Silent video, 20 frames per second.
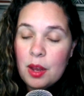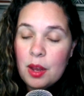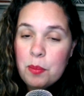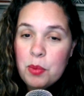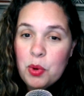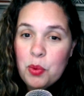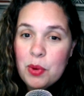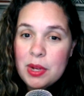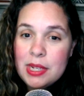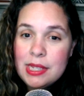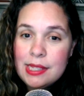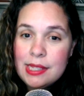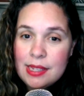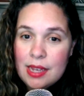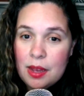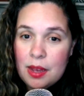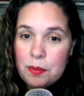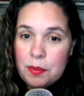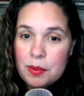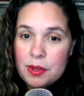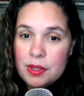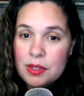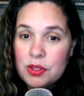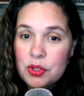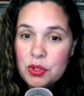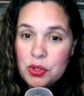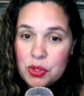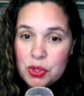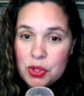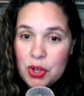Number one step
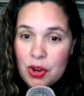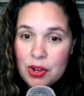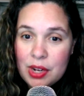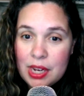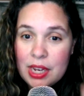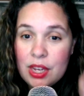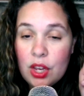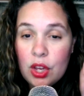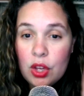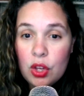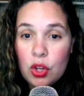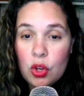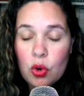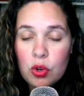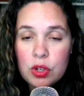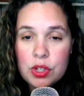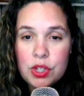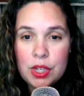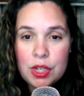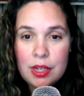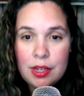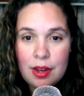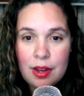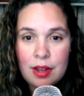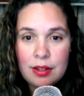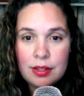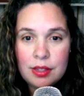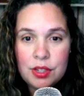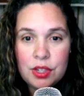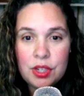to starting your
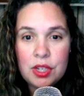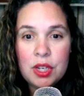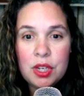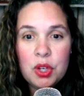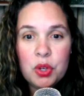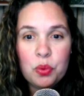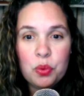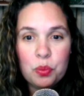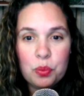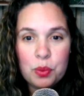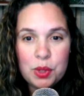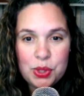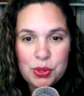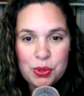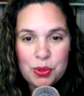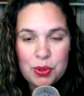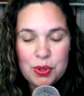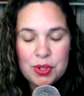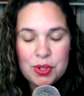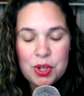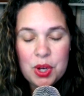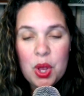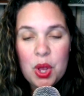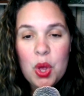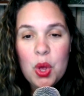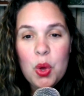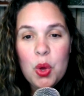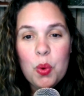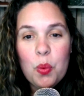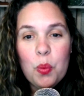genealogy research.
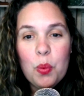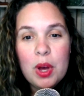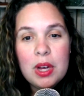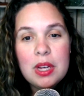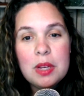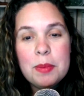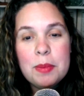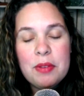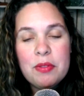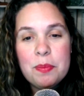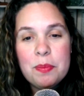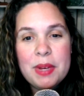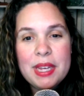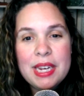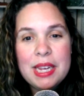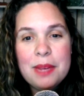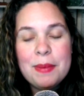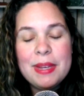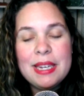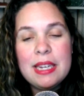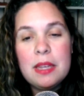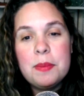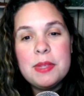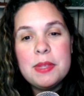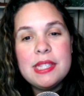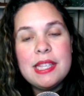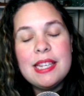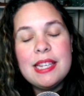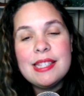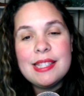Welcome, everybody. My name
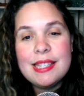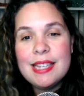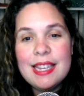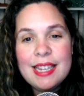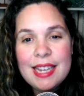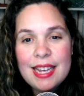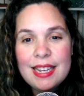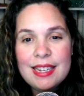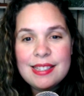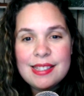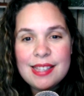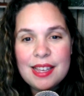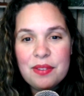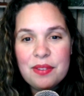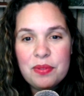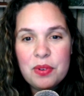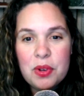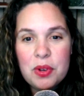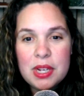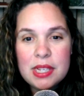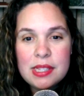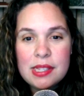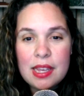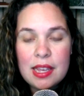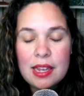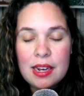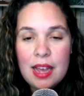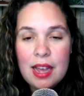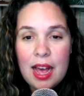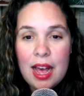is Irisneria Alicia Flores,
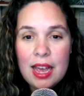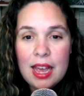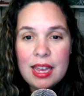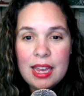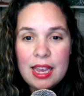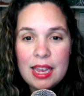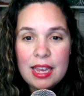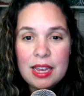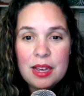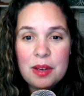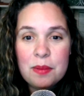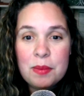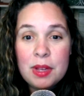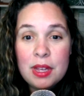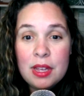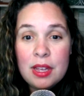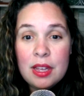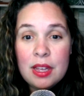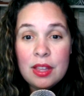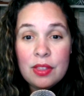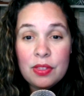and I am